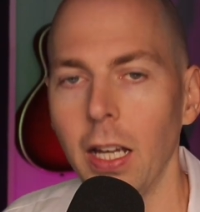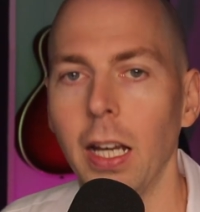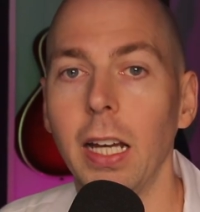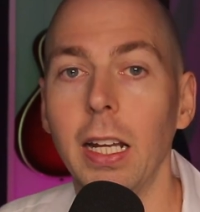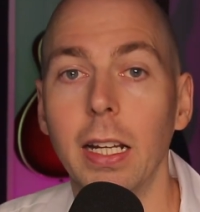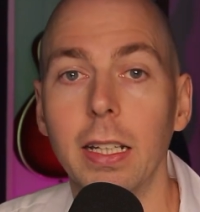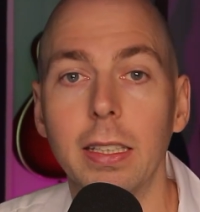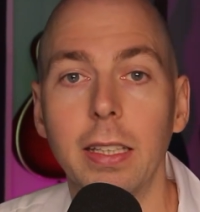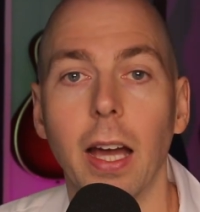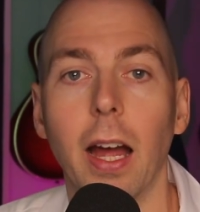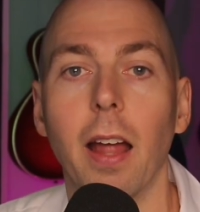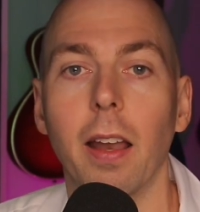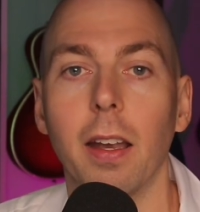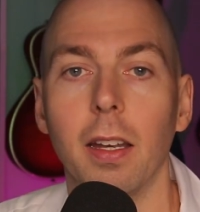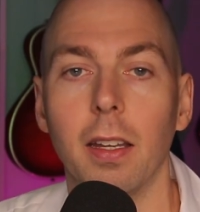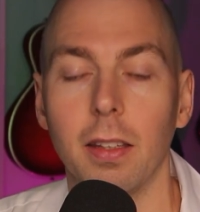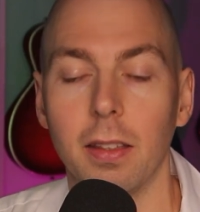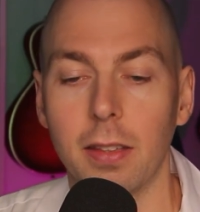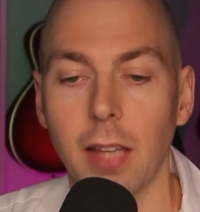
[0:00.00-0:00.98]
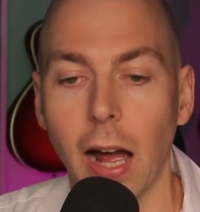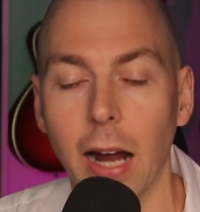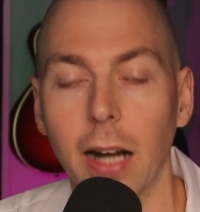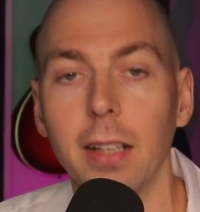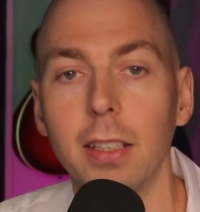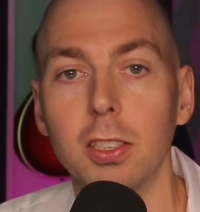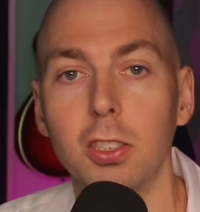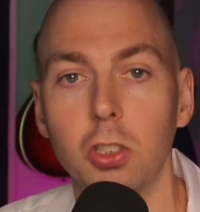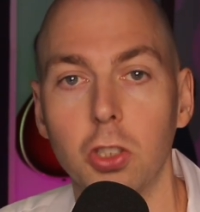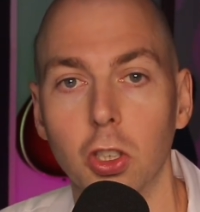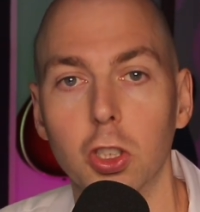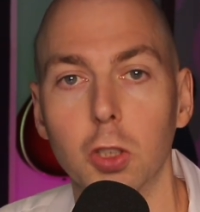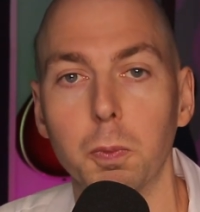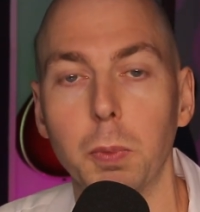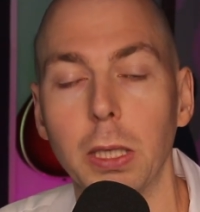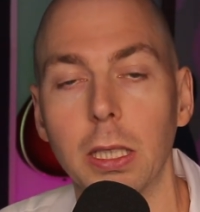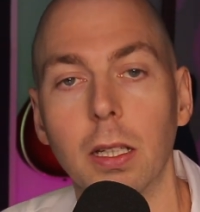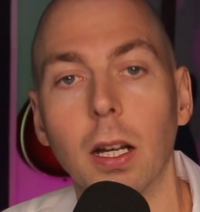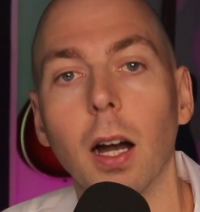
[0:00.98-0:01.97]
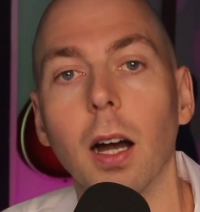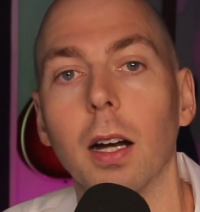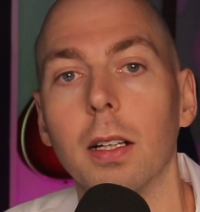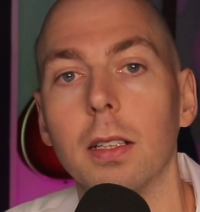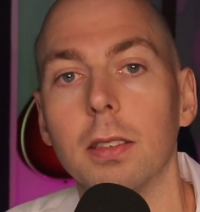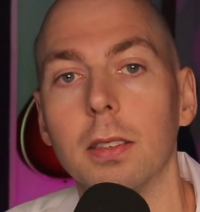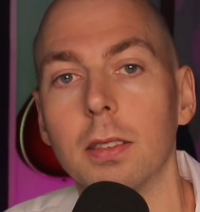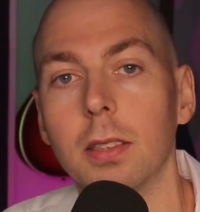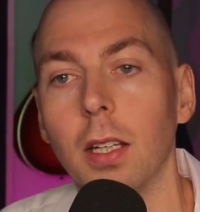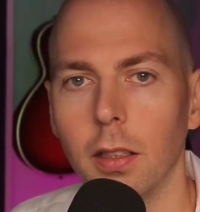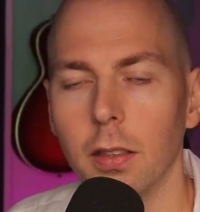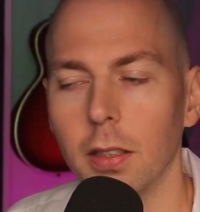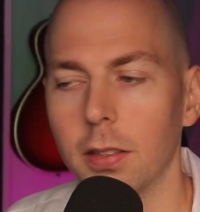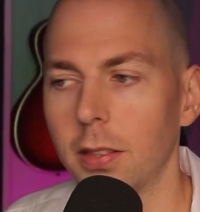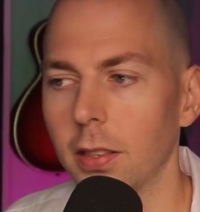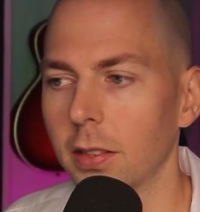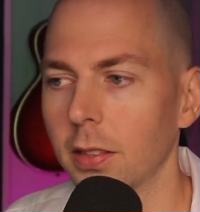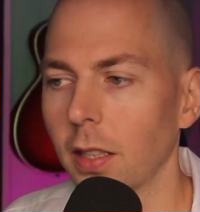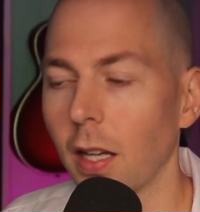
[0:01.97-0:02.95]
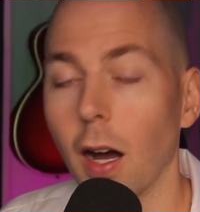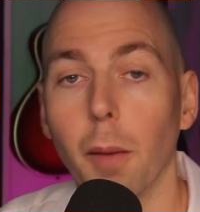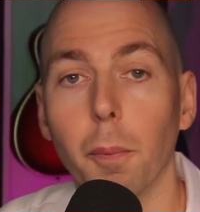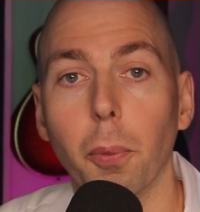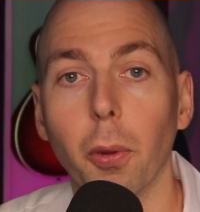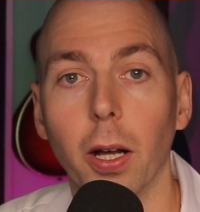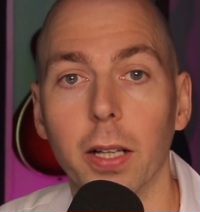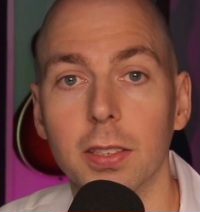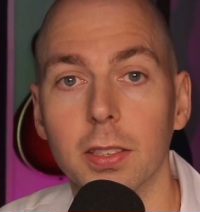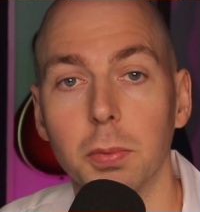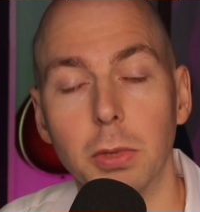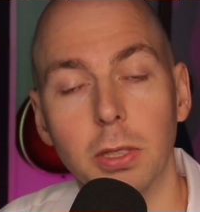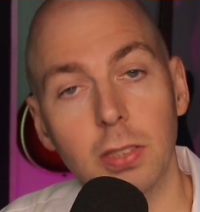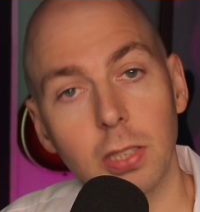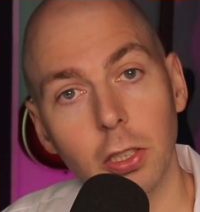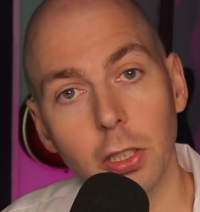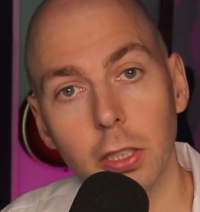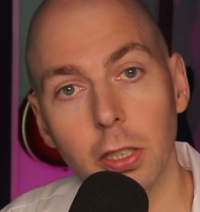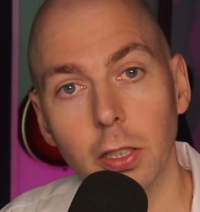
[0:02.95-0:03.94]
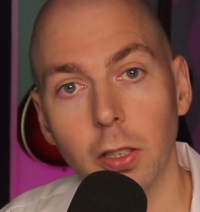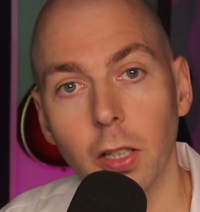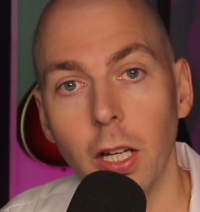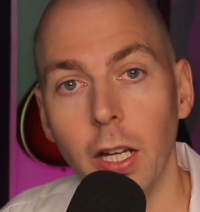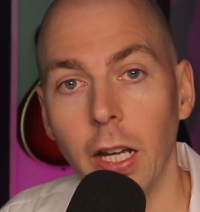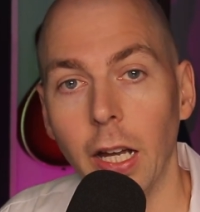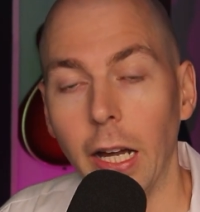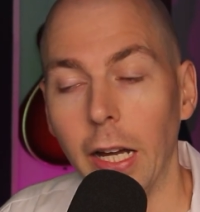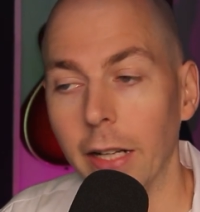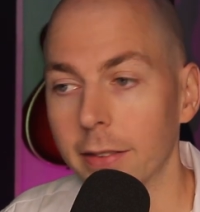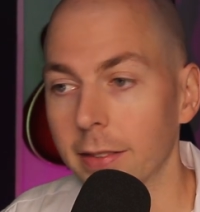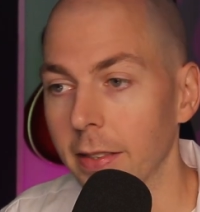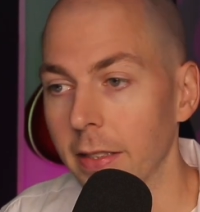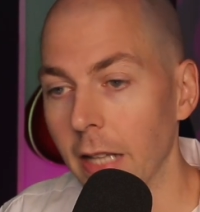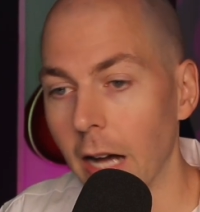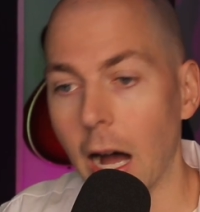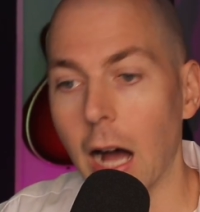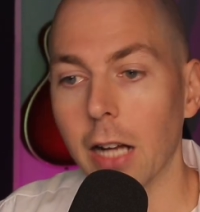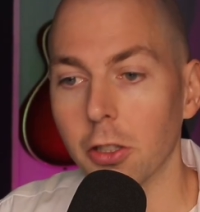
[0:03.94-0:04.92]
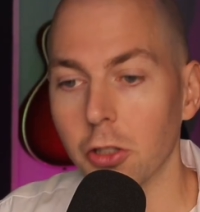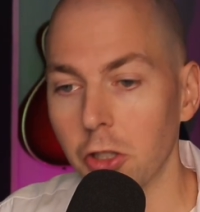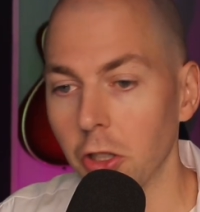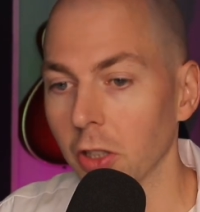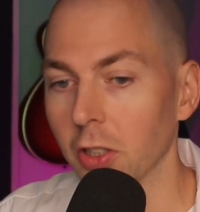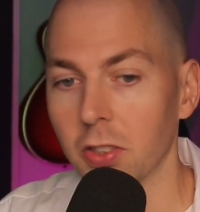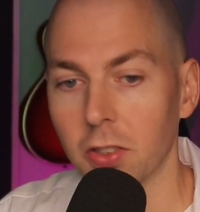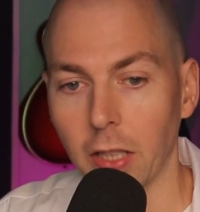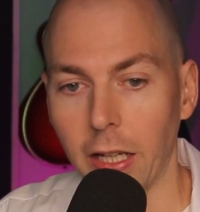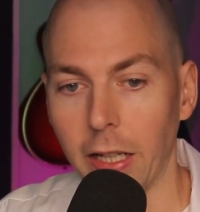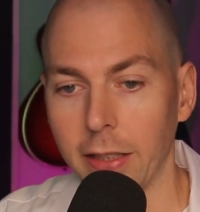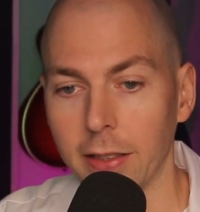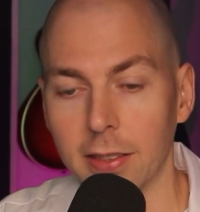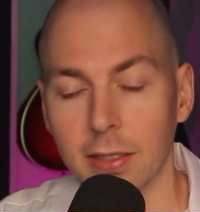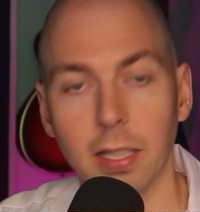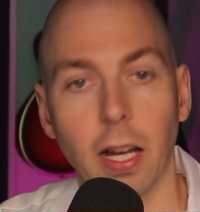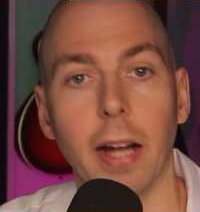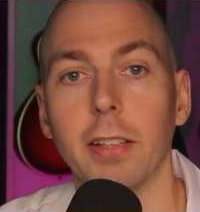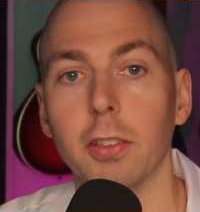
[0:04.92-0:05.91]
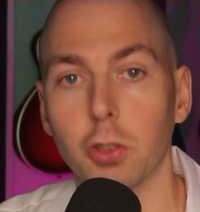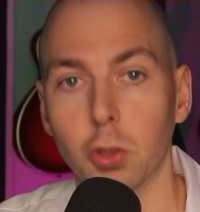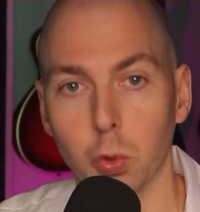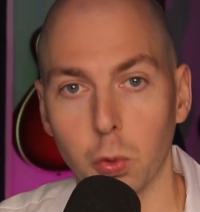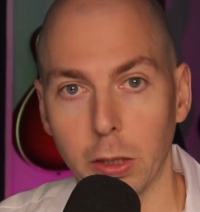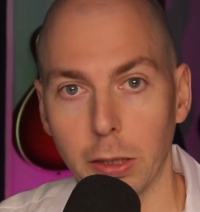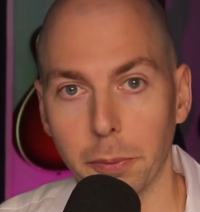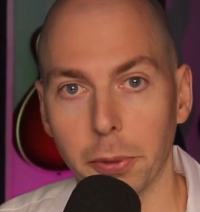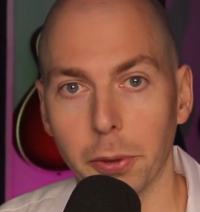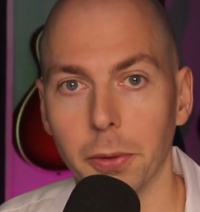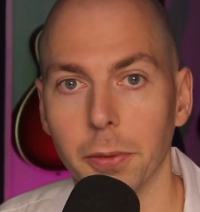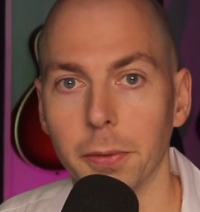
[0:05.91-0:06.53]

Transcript: And again, that is just because this is complex material and it's not just a sine sweep.